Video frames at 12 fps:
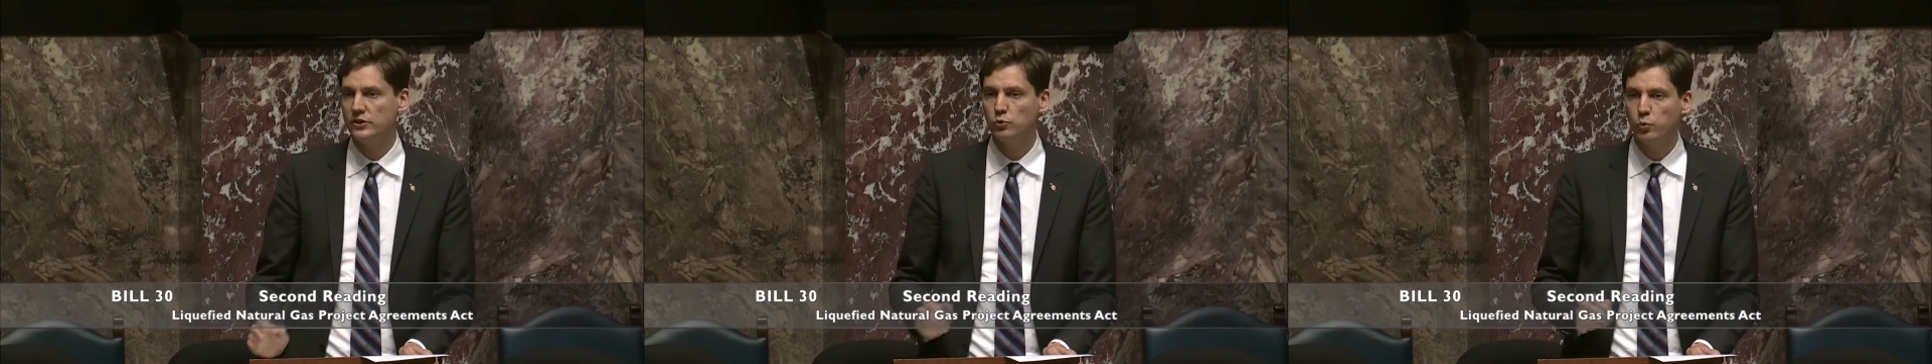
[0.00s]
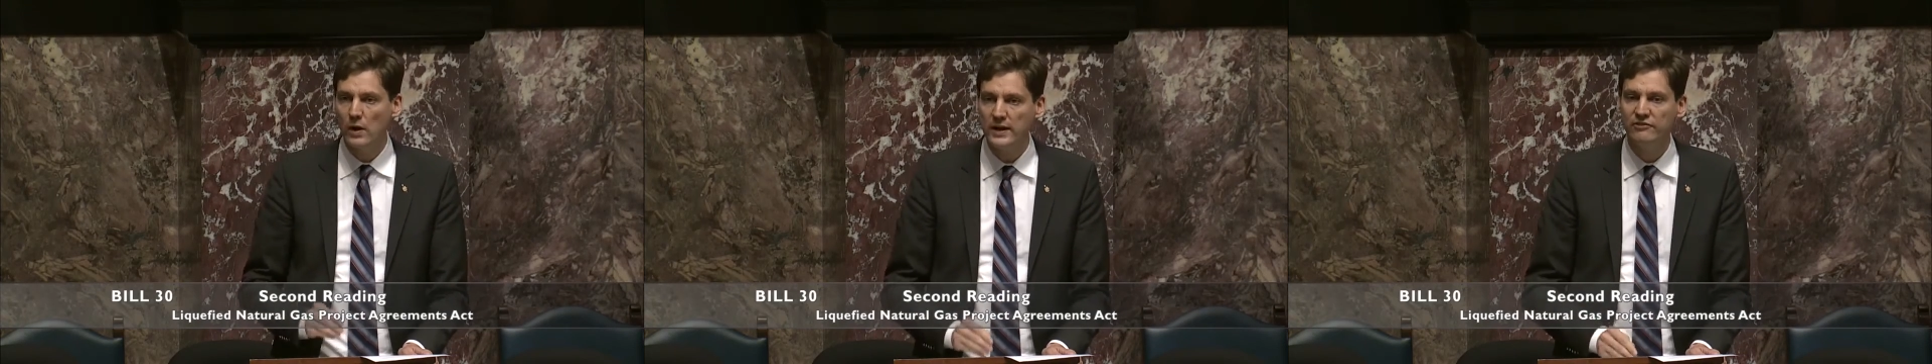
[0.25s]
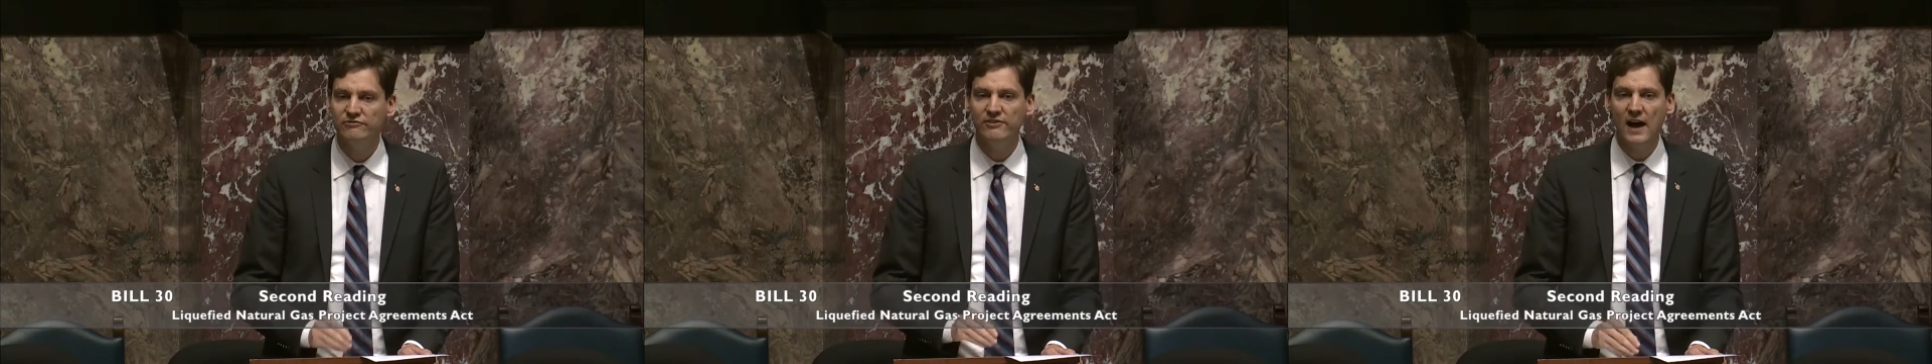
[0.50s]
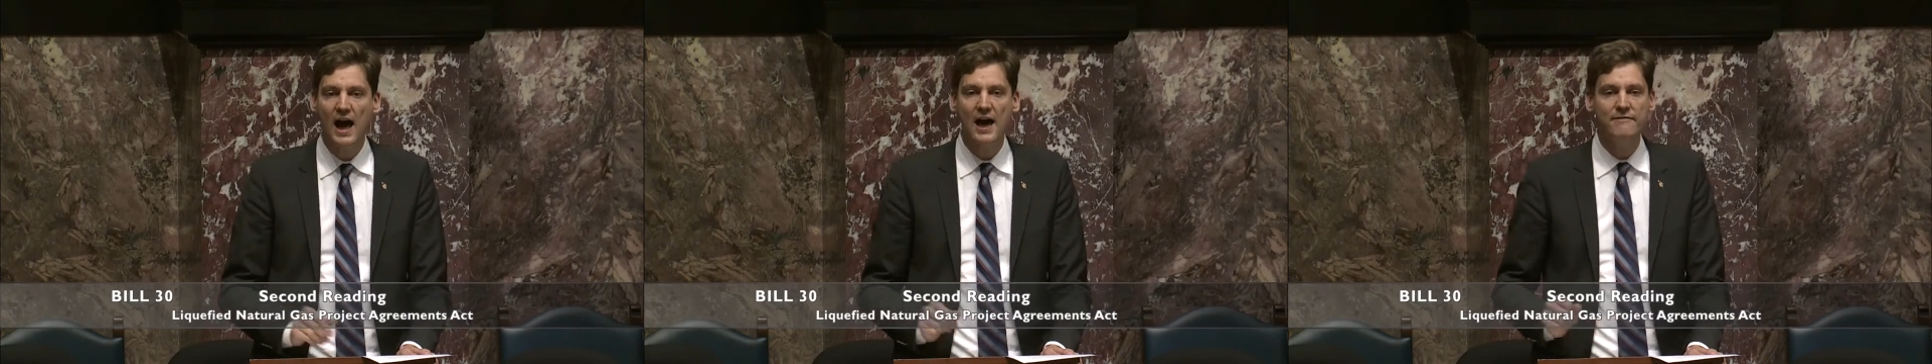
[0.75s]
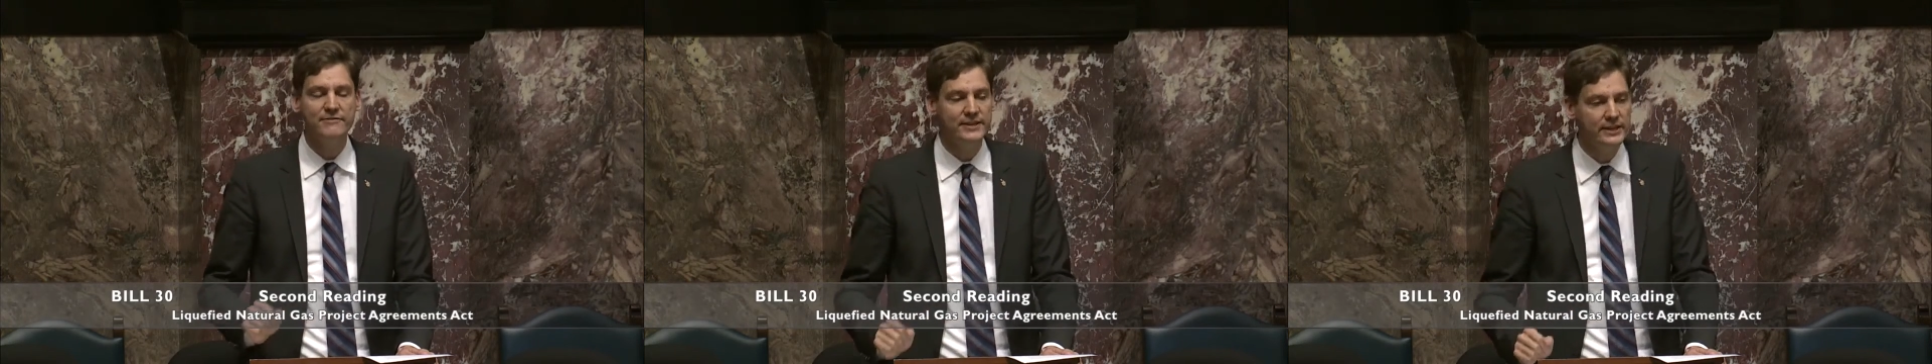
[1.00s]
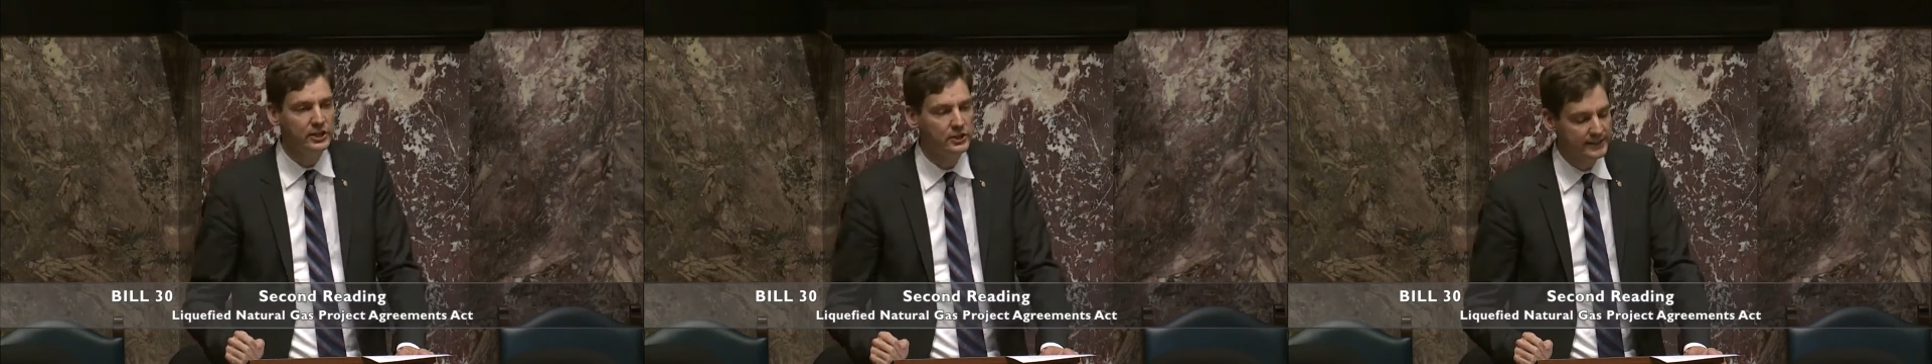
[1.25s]

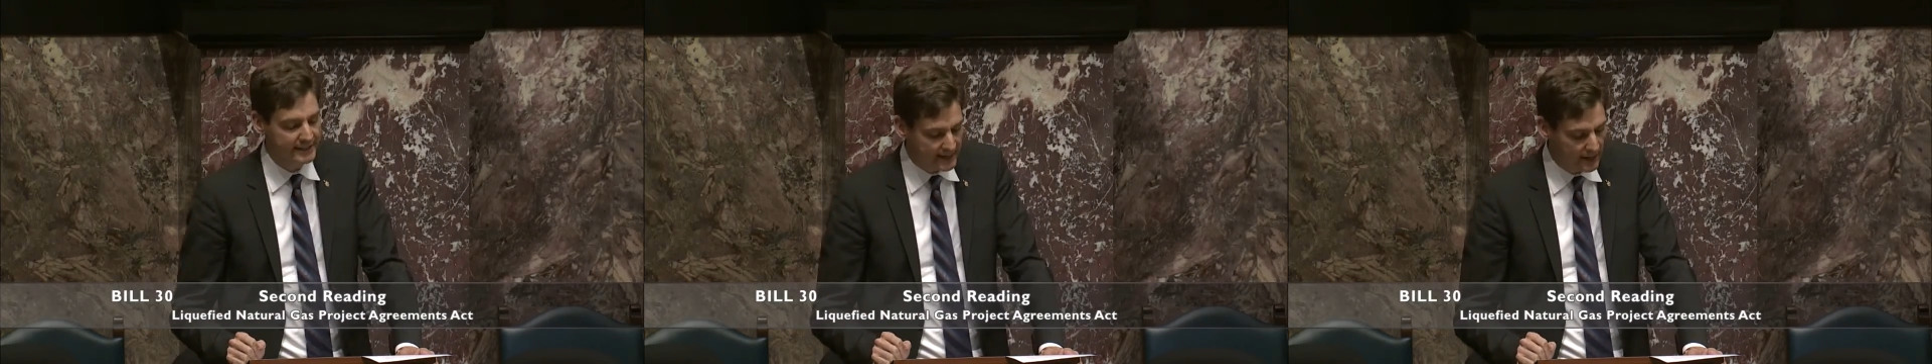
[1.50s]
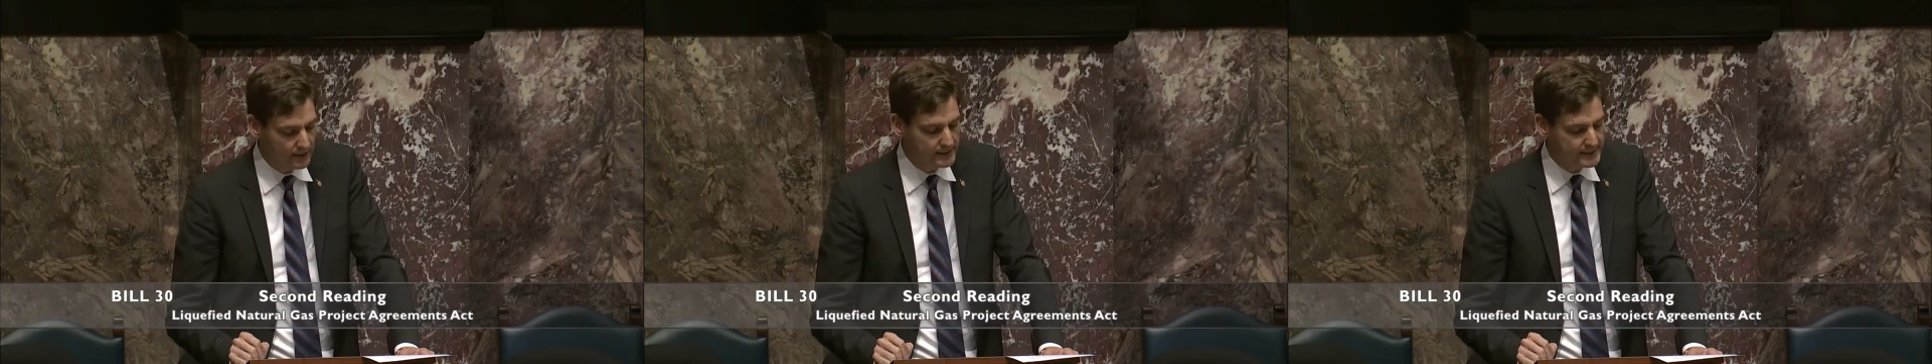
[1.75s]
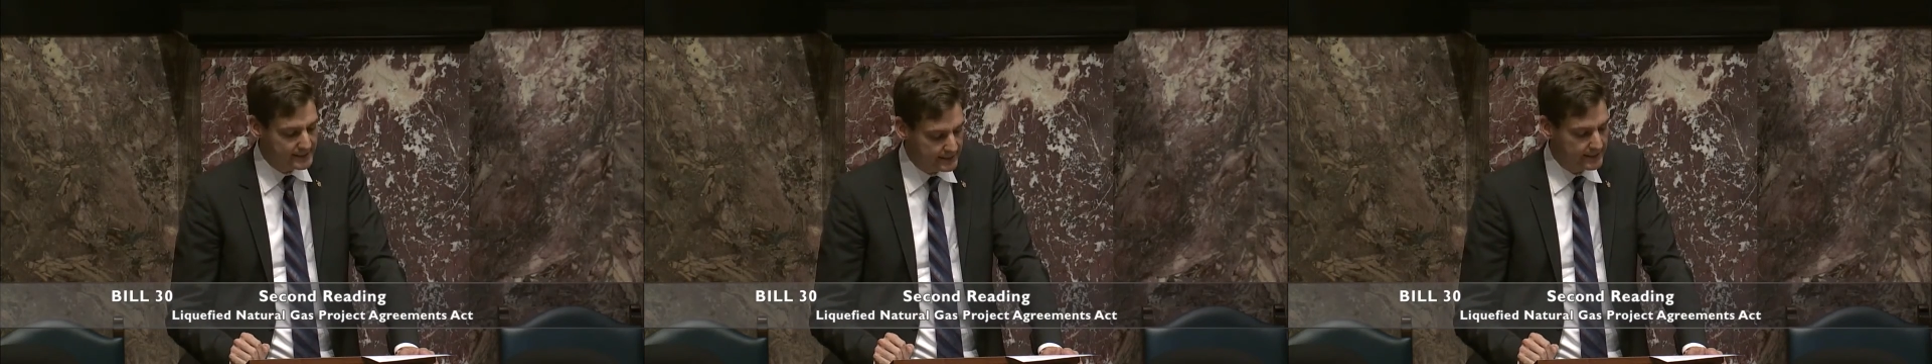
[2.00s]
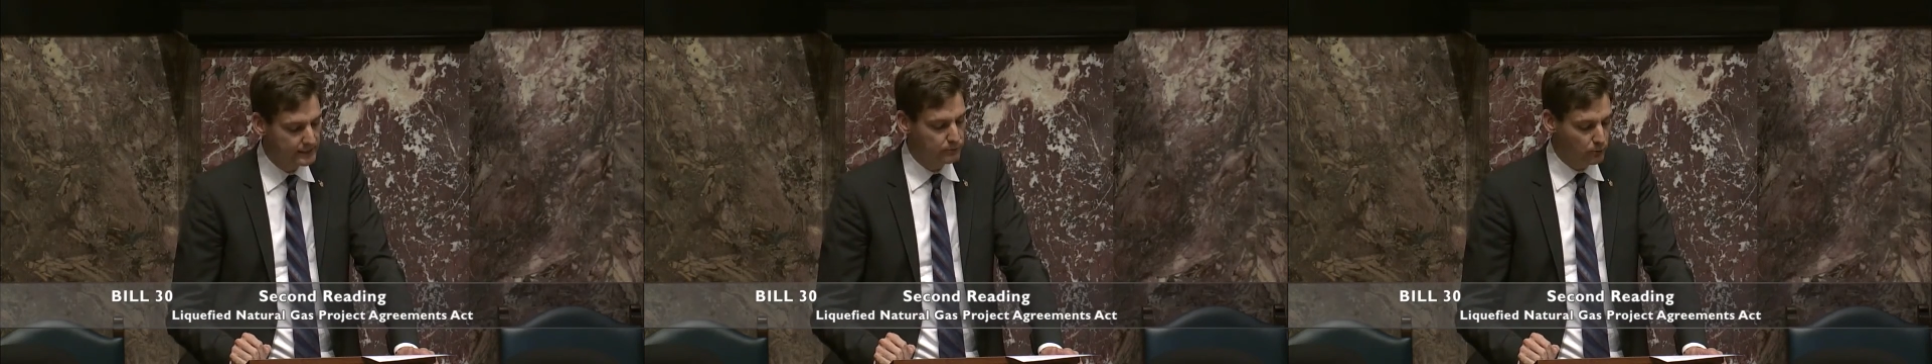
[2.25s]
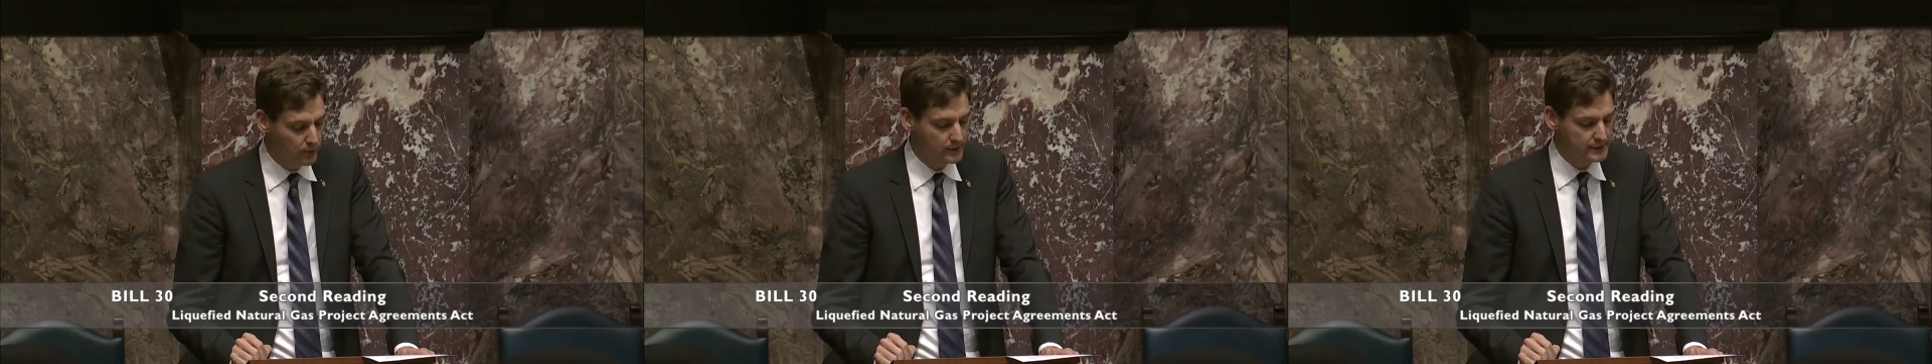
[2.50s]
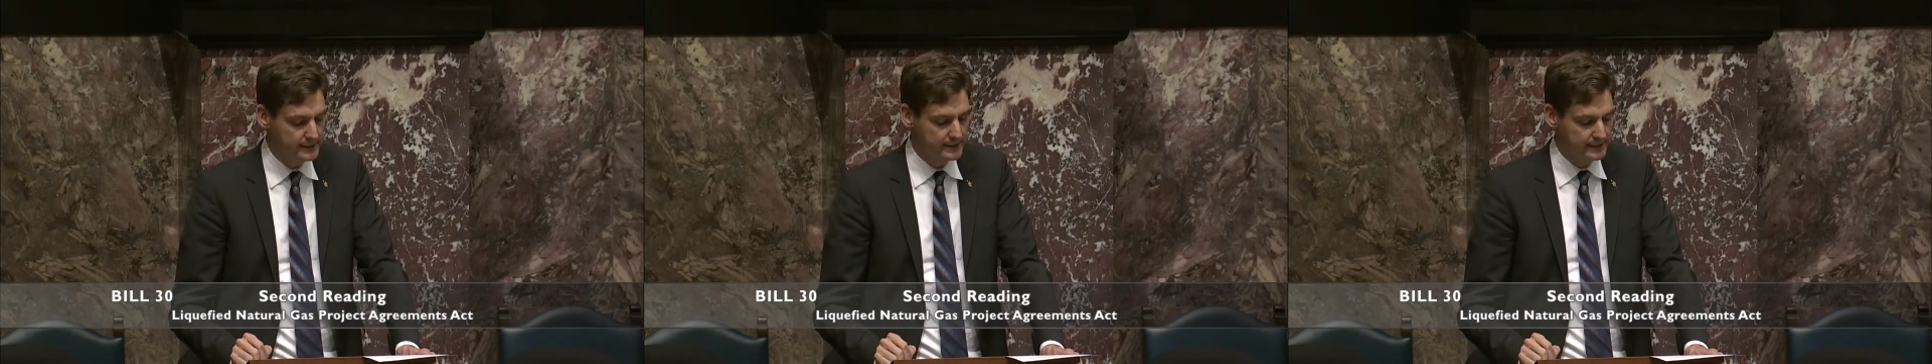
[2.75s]
25-year guarantee
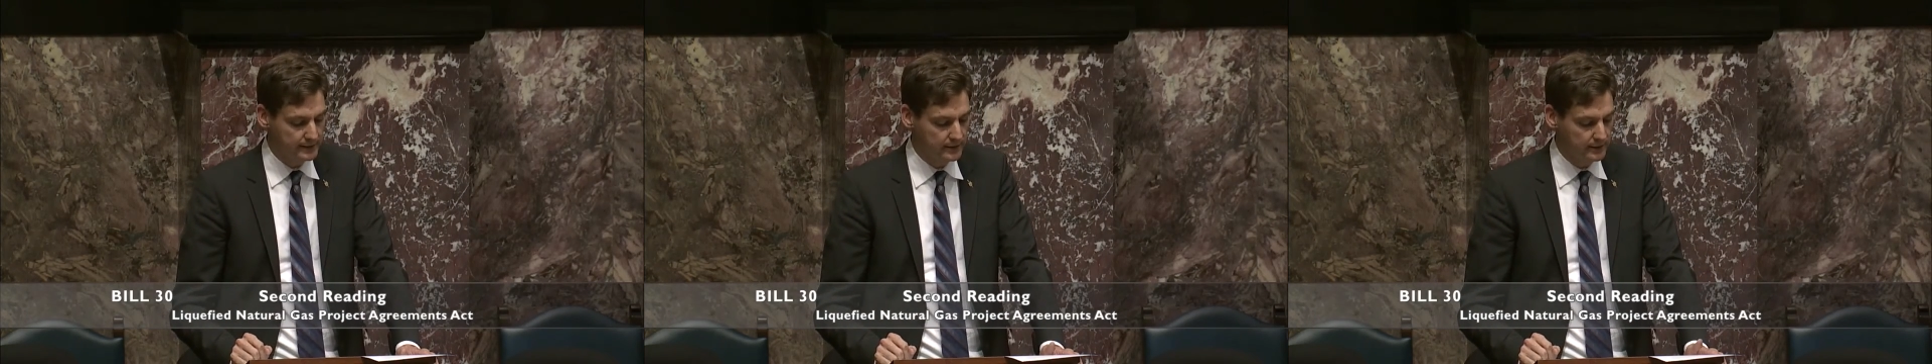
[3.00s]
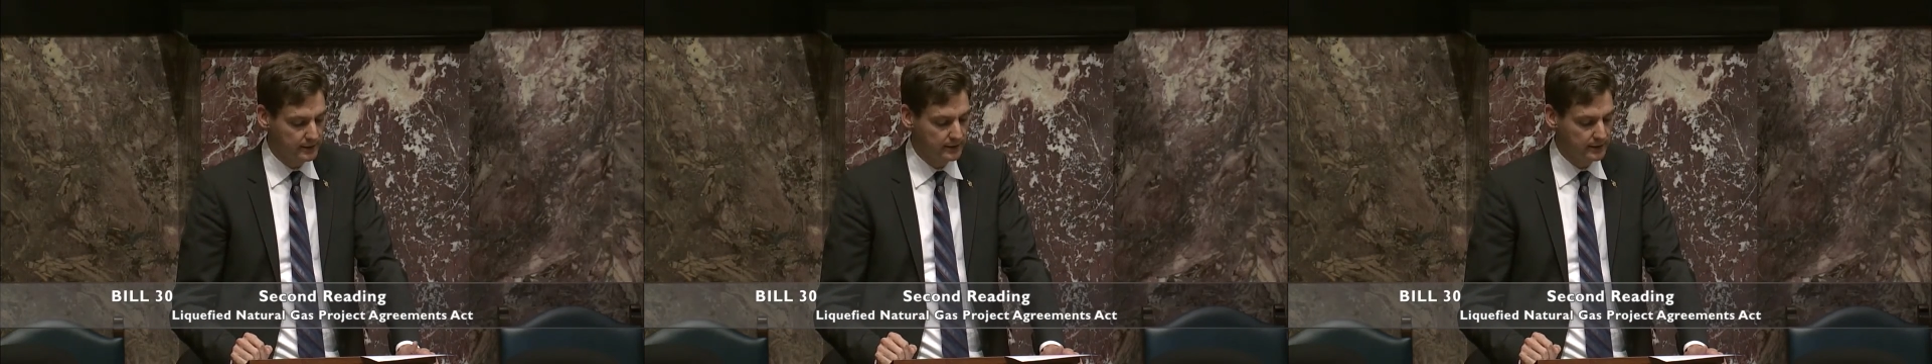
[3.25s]
royalty deal,